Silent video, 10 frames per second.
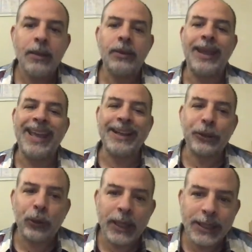The
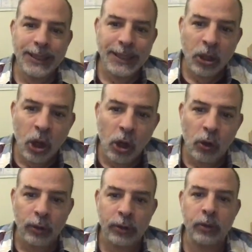X-rays
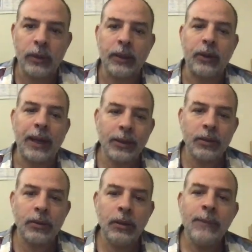go through the
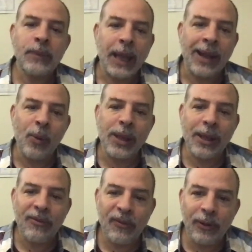reactor and we
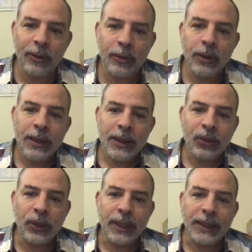can follow
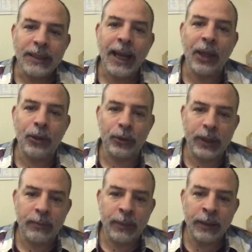this
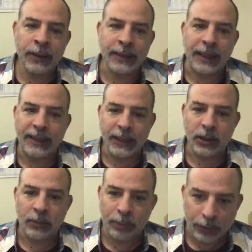hydrothermal
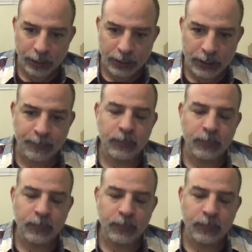crystallization process.